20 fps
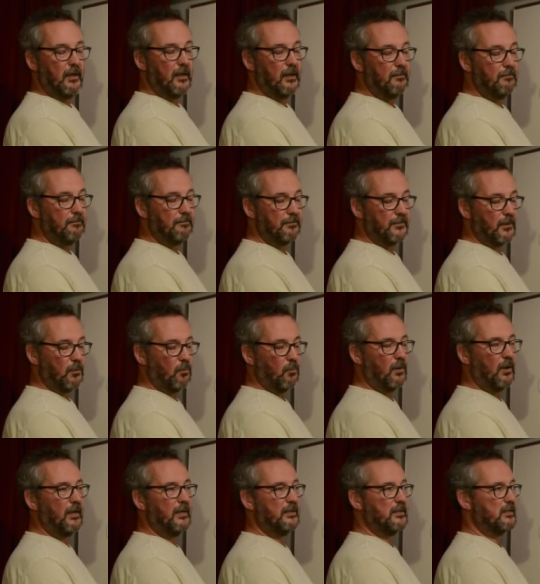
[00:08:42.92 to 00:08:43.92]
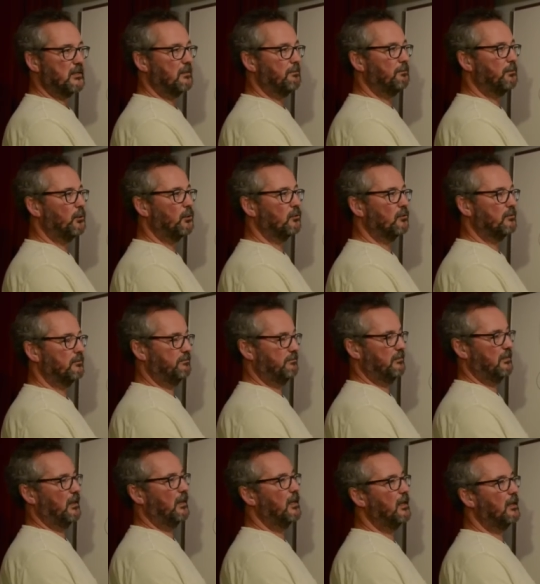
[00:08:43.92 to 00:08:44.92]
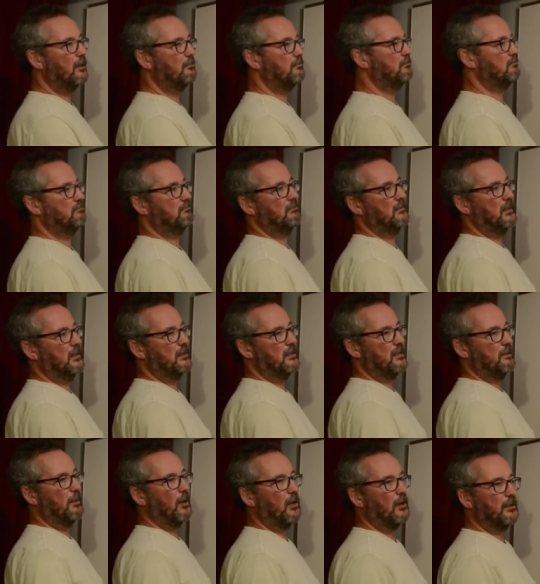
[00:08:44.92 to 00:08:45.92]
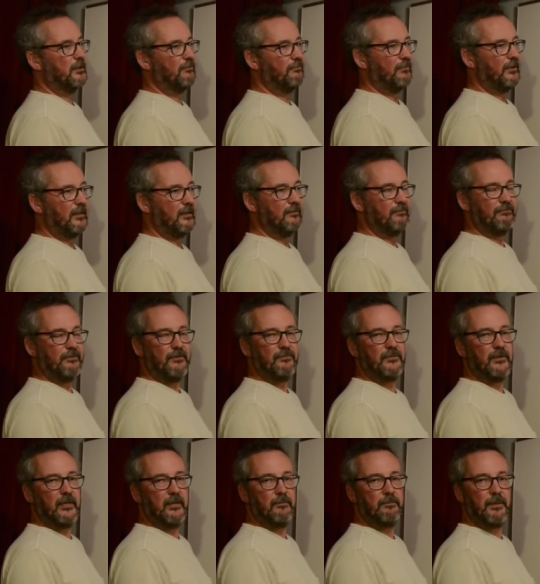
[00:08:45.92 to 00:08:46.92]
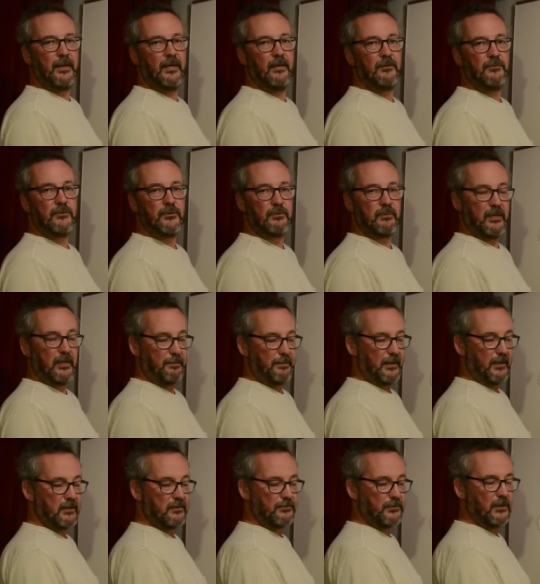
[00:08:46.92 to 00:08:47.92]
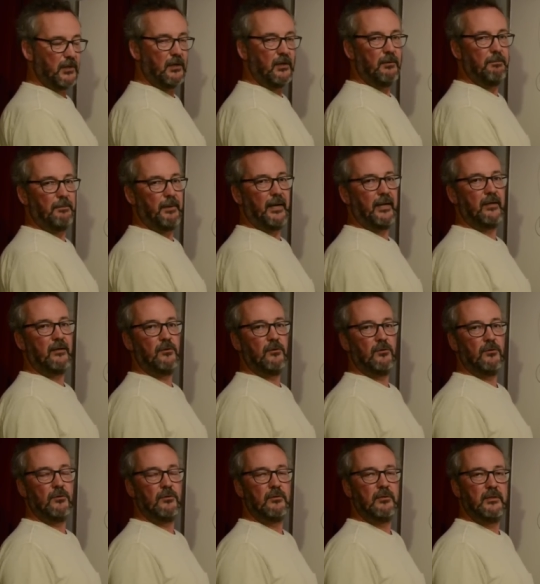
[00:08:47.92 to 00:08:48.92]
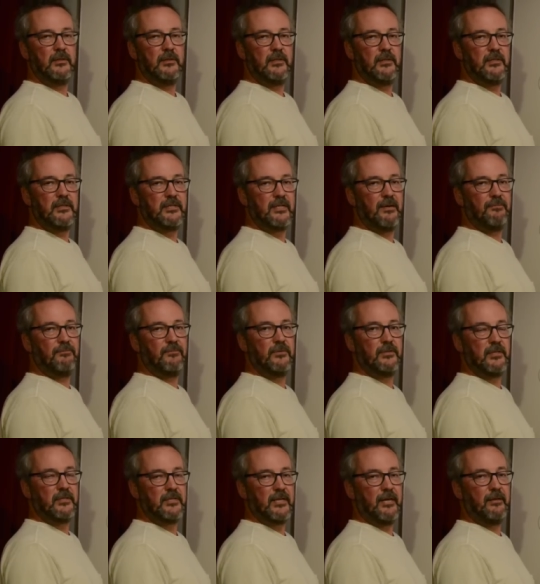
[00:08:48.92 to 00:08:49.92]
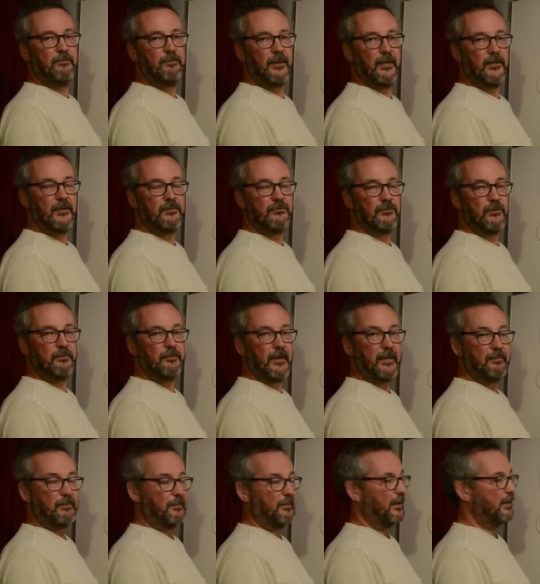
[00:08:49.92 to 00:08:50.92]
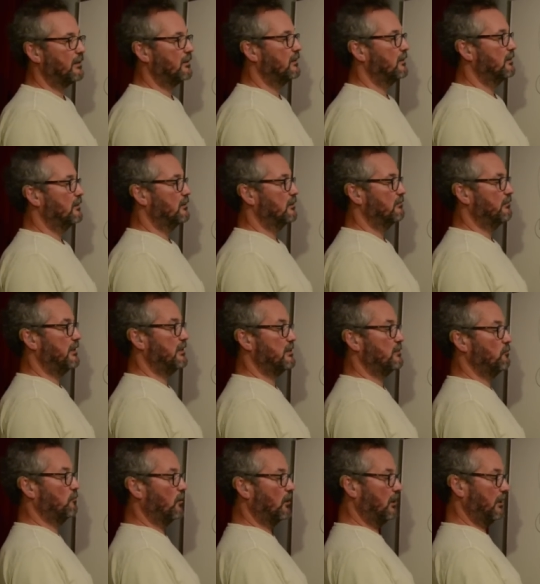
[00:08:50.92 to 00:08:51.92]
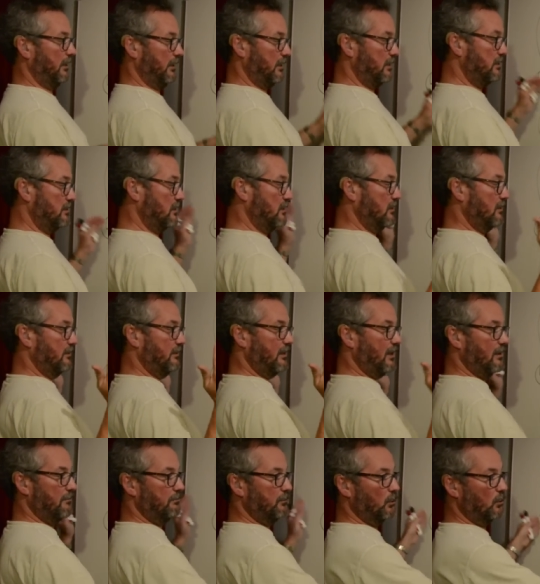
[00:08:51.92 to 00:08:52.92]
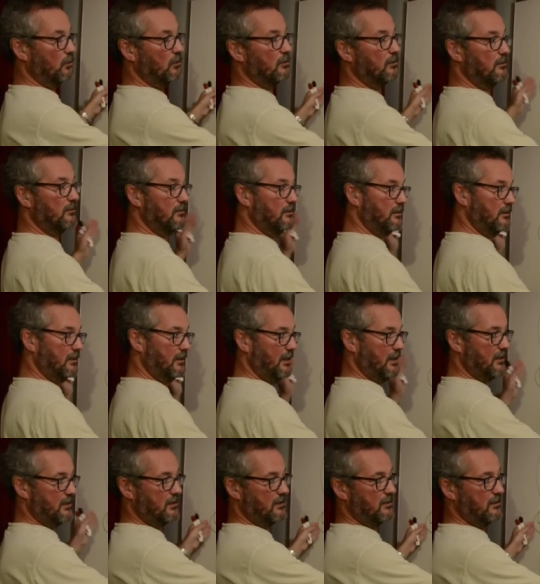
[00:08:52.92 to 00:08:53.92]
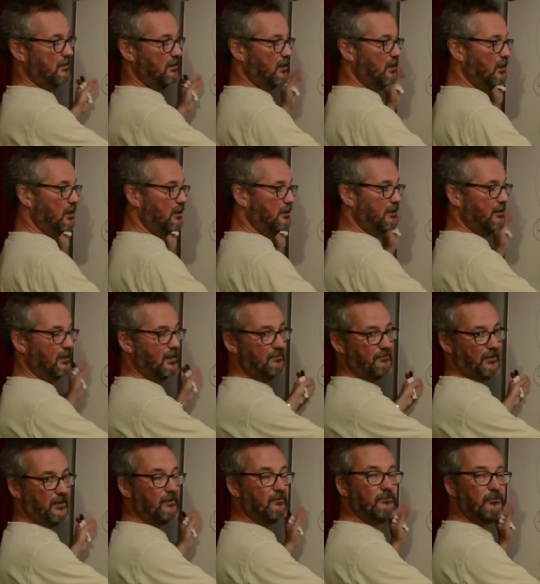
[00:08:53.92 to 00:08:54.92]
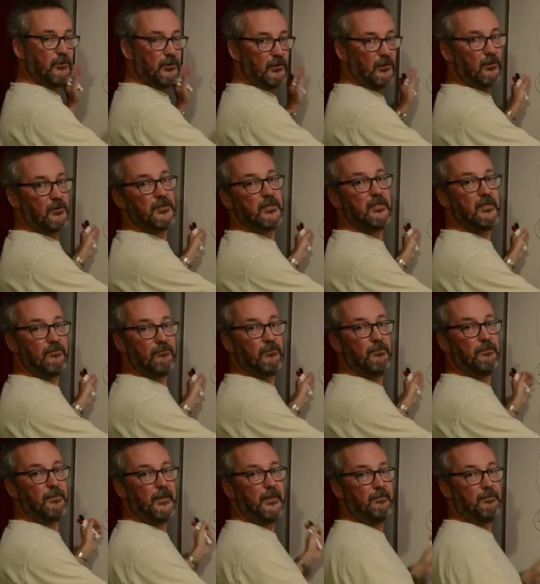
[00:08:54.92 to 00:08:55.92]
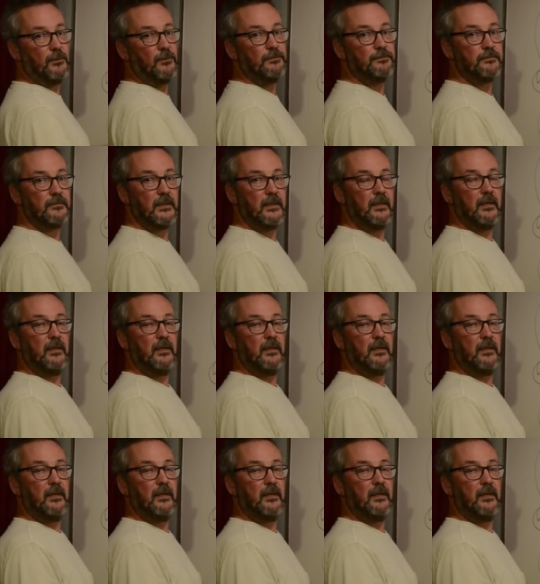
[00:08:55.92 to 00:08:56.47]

um, why does a book um, demand a fee of fifteen pounds, twenty pounds for a hardback, or seven to ten pounds for a paperback, the reason why is that book has to earn a living for a lot of different people.